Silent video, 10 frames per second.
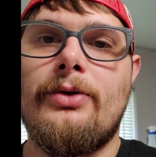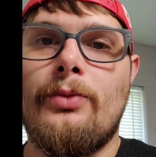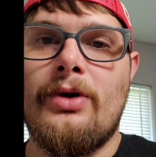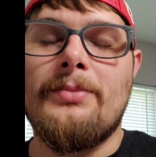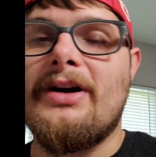
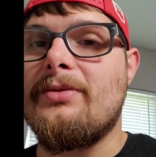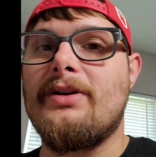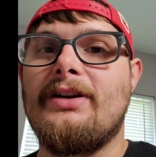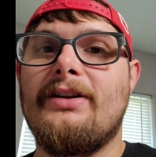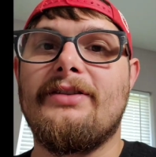what in my
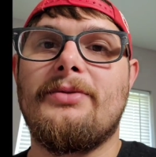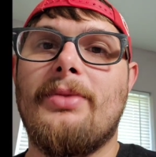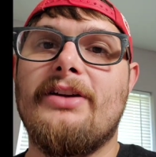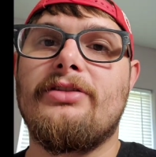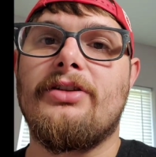opinion is the
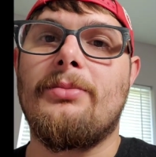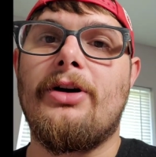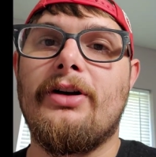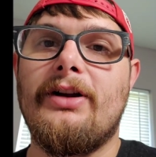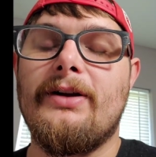best on the
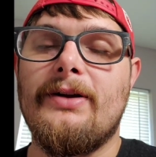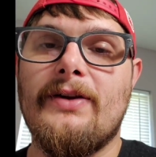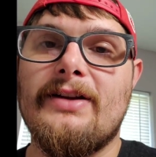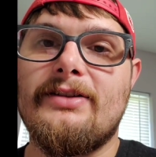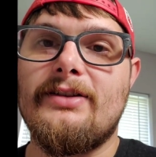market, and
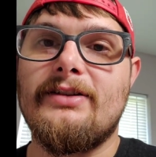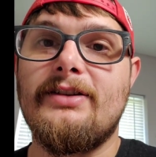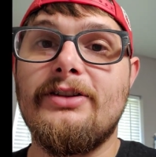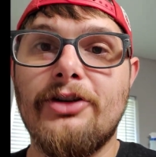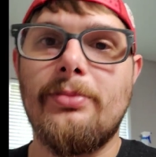that's the
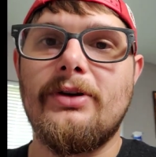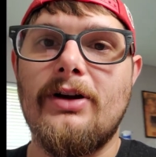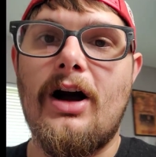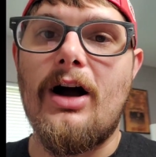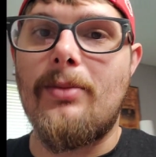Sea Serpent
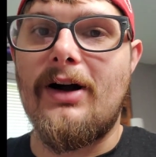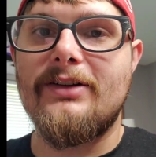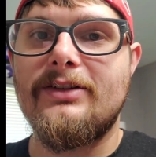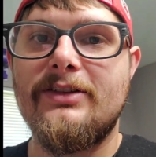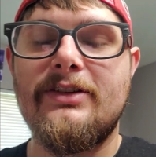hot
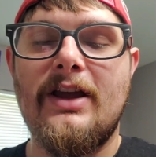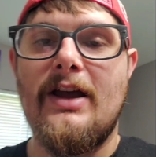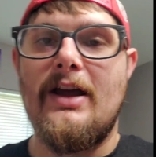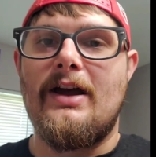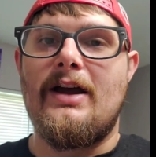boxes.
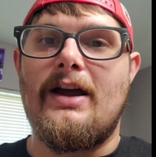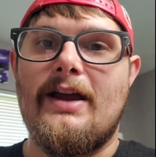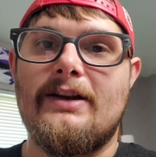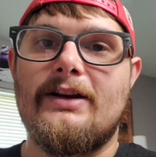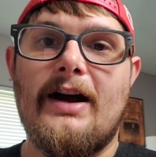
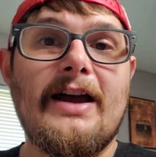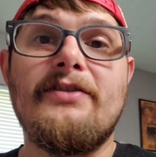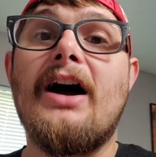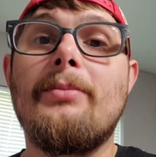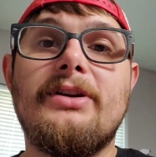And I have
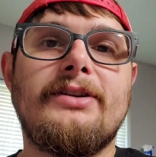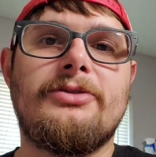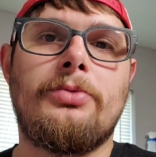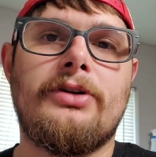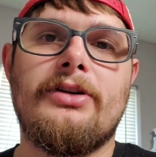not been
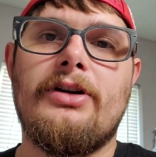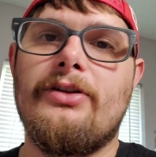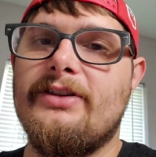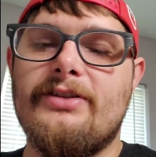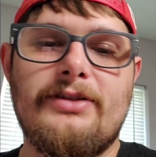disappointed at all.
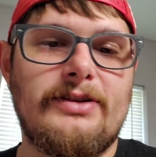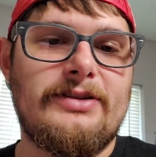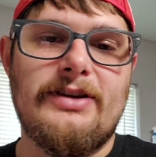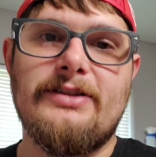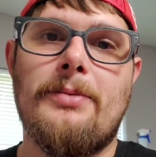This
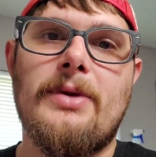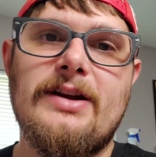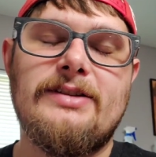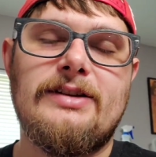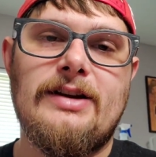thing's
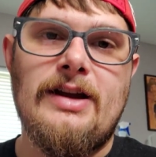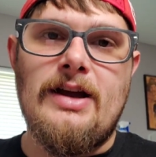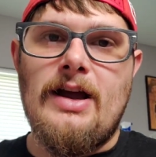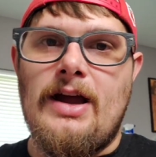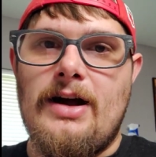amazing.
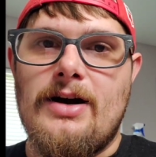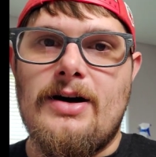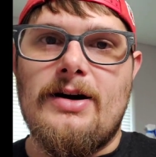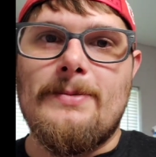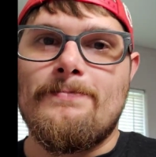
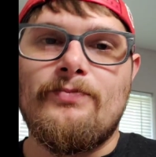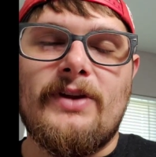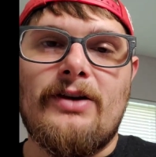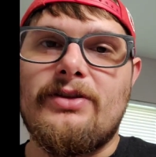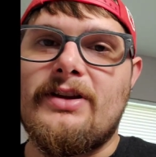
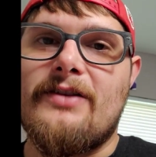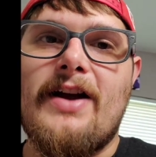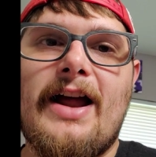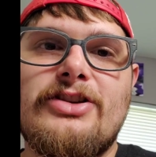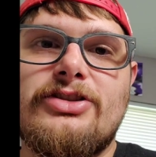Everything I've
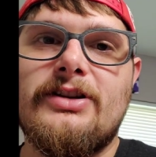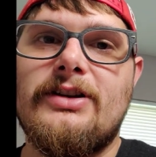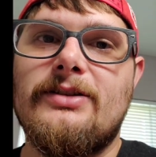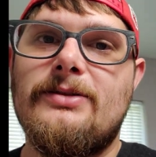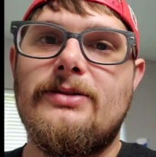hatched in
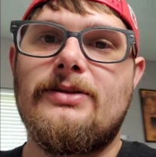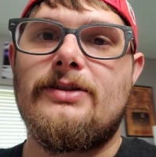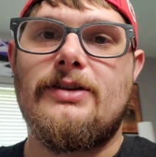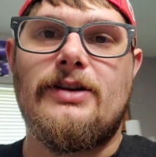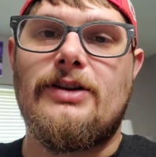it,
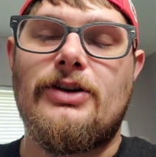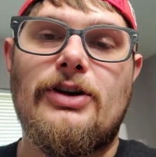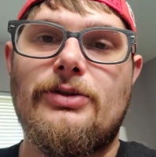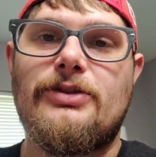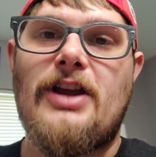
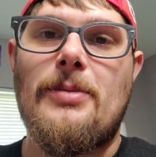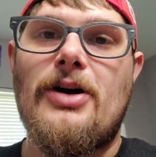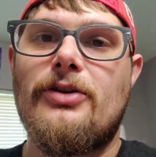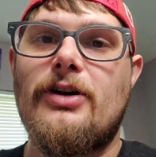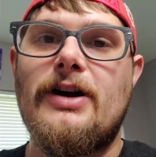came
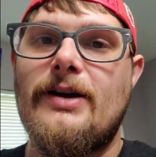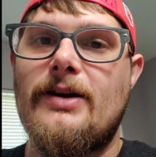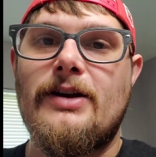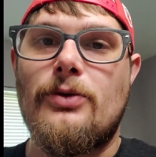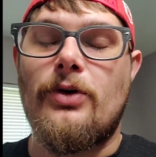out great,
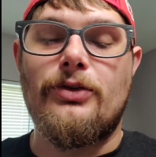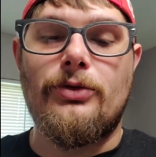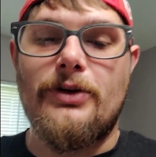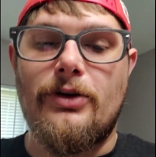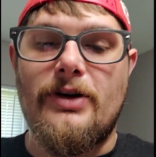and it works
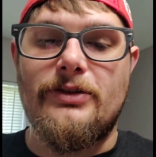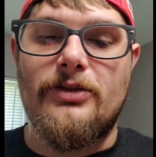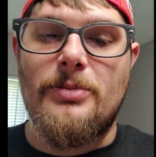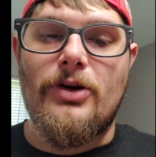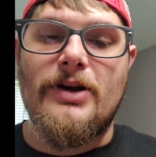really great. So
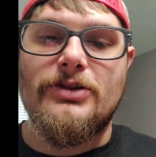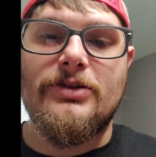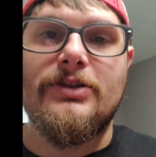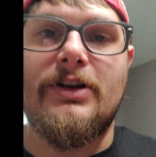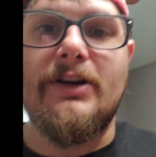let me go ahead
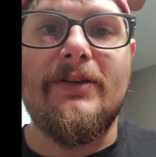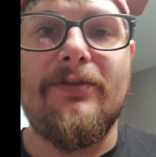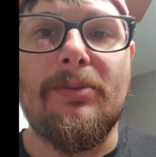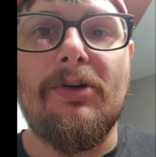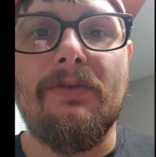and
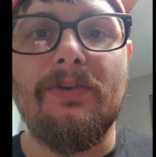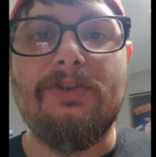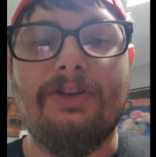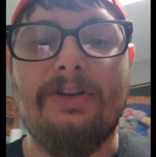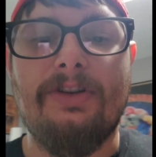flip over and
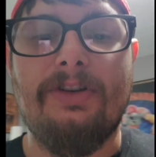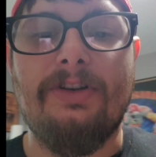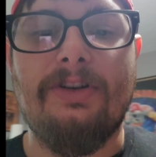show you that.